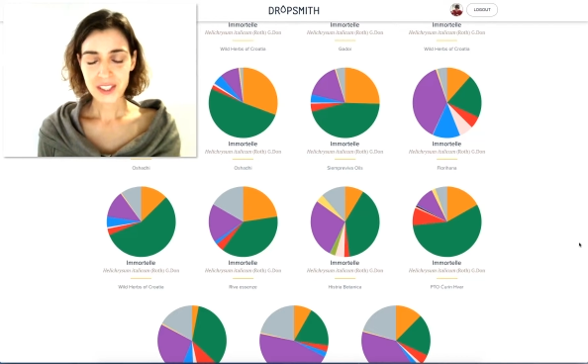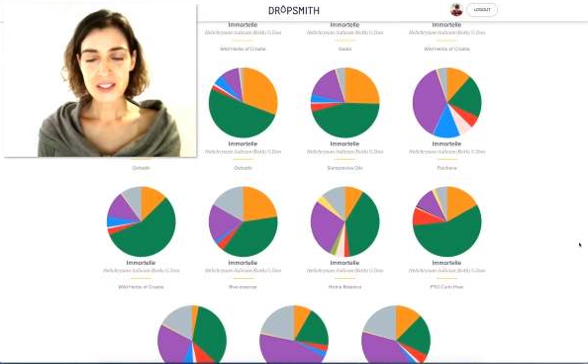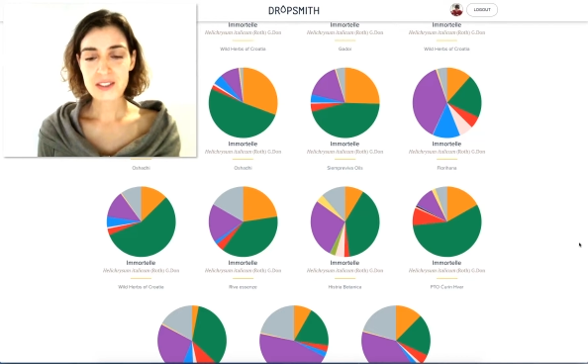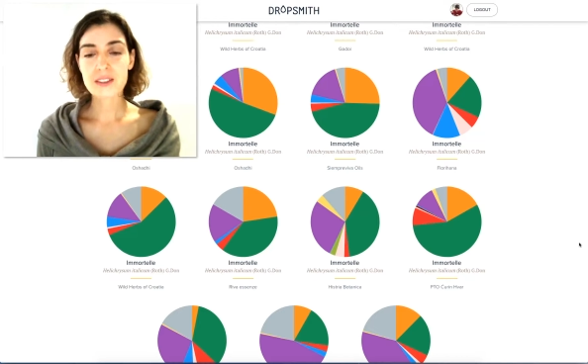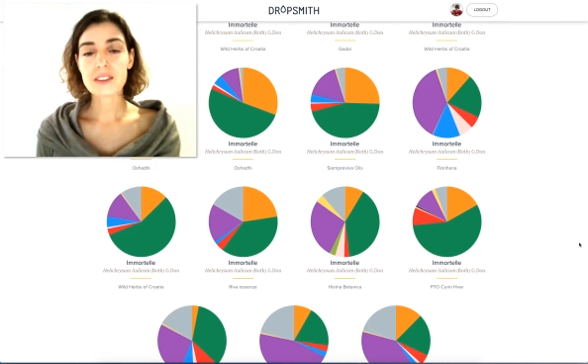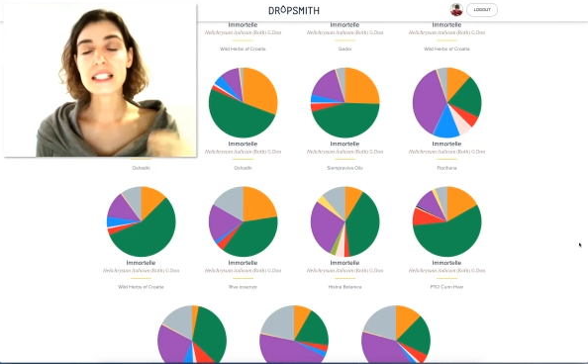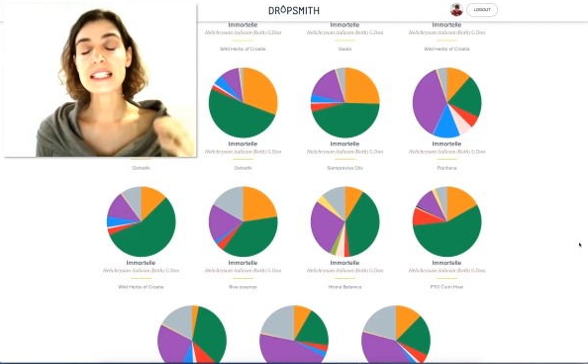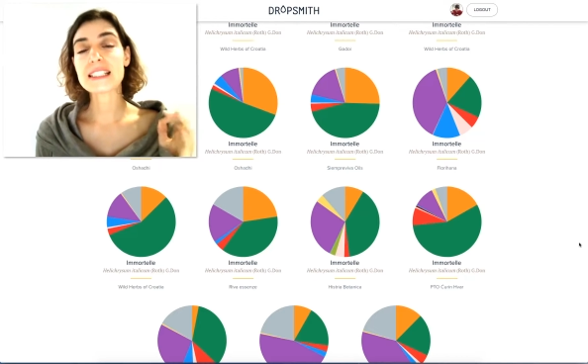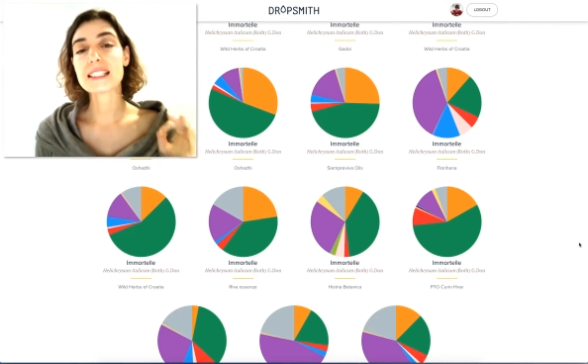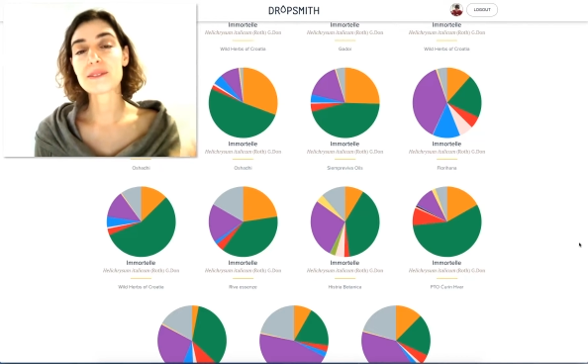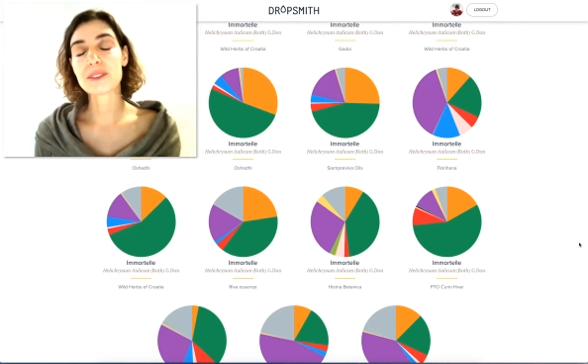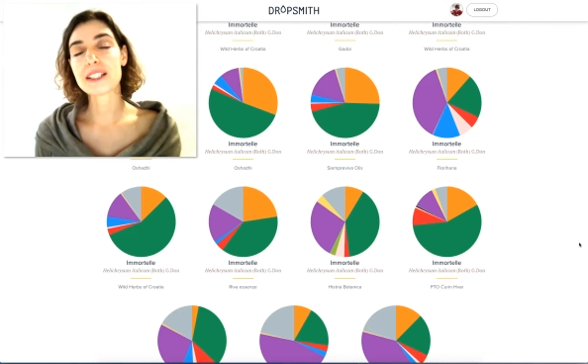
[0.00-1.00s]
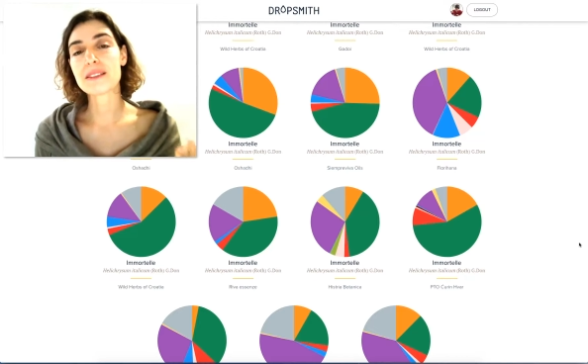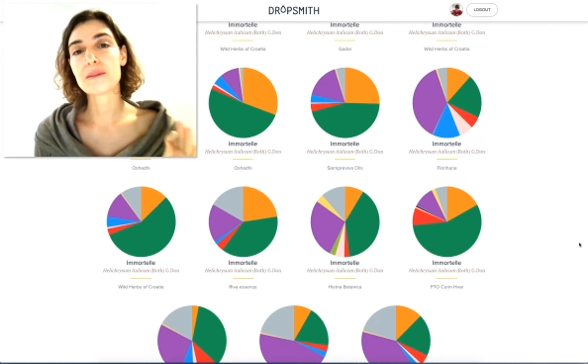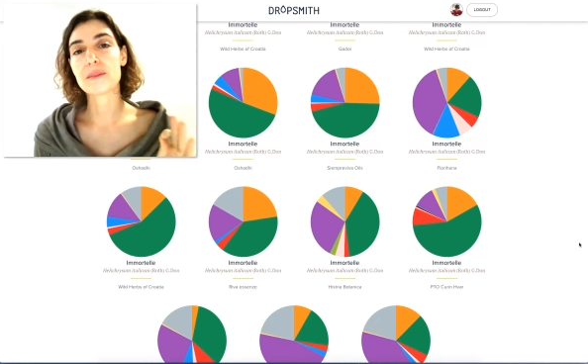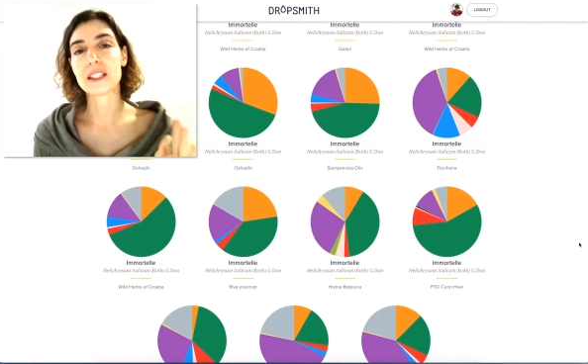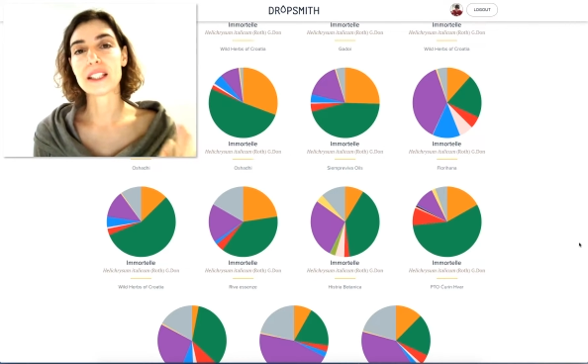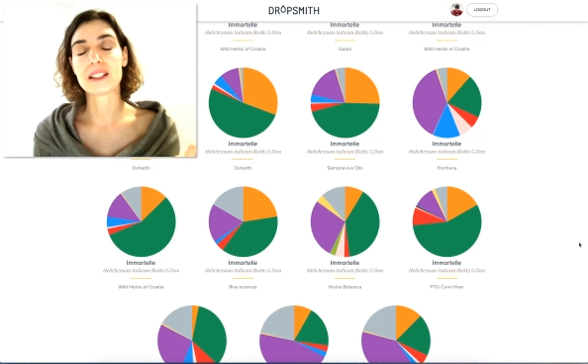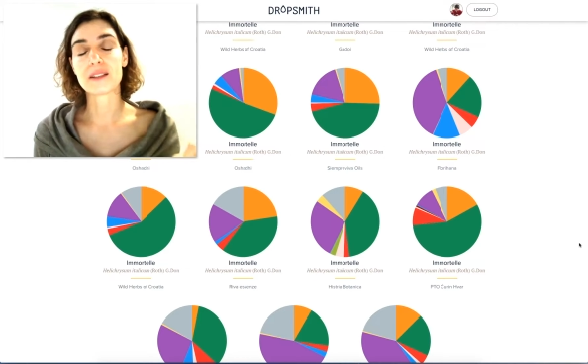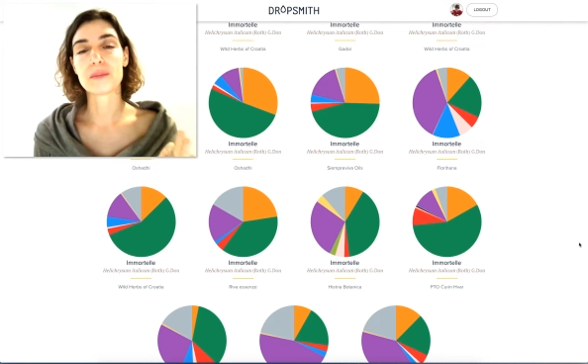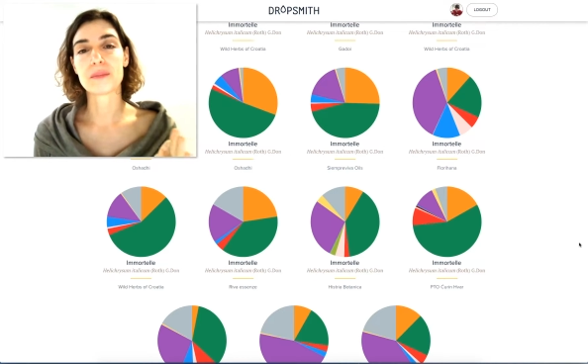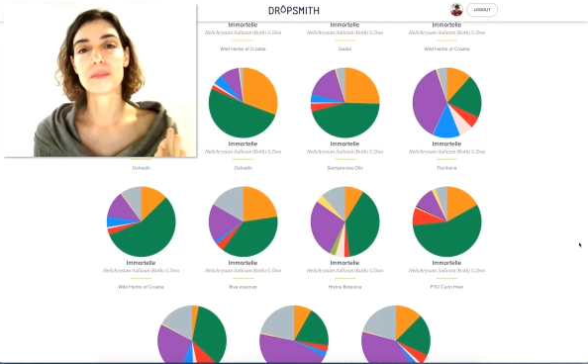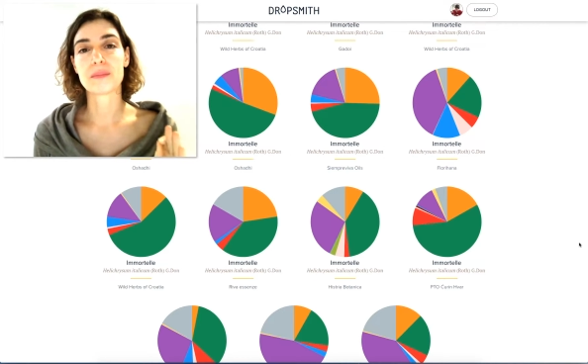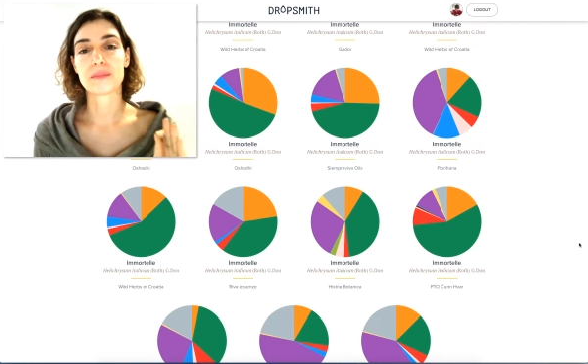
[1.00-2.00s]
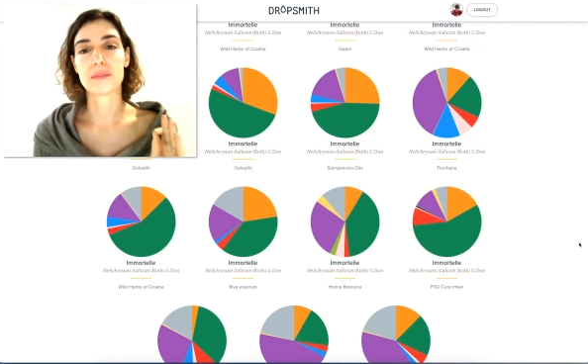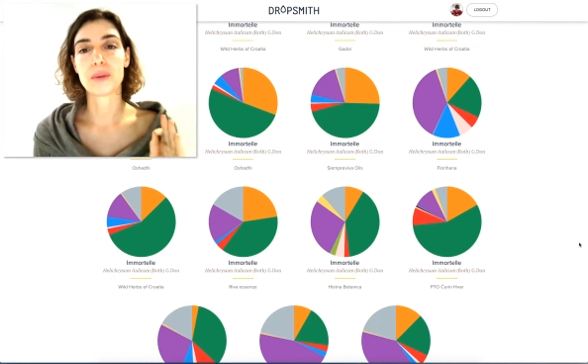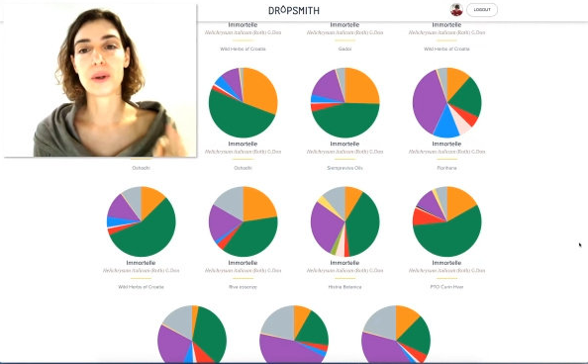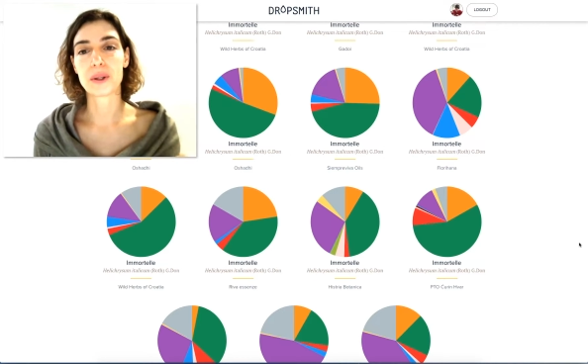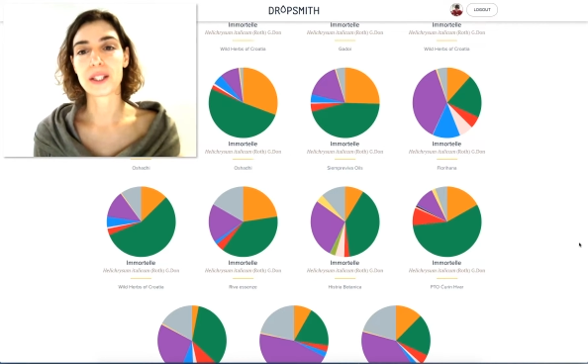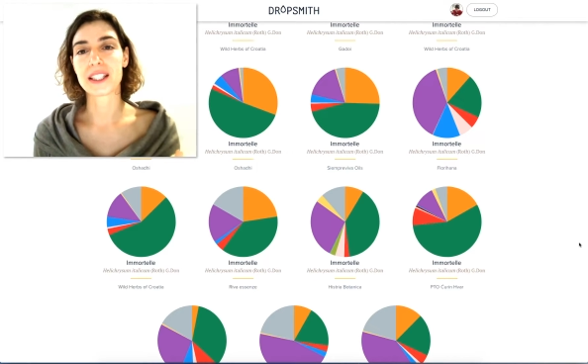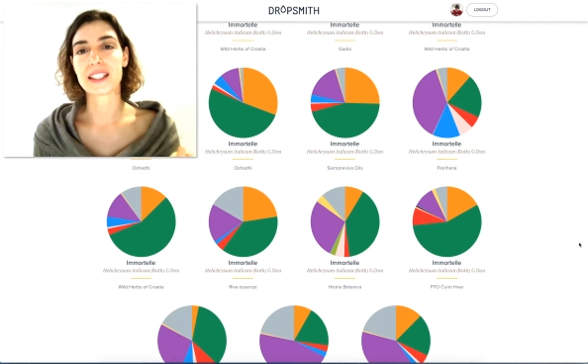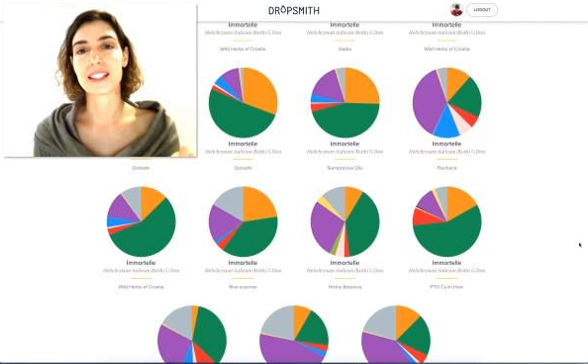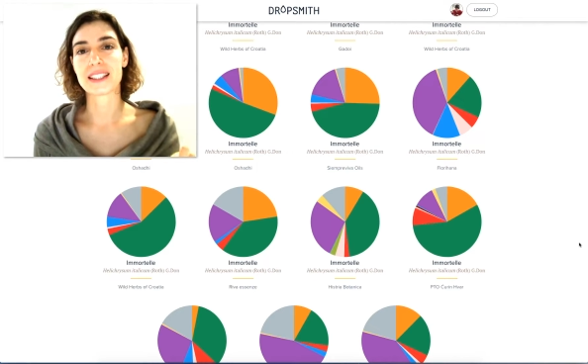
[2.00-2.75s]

So it's one little point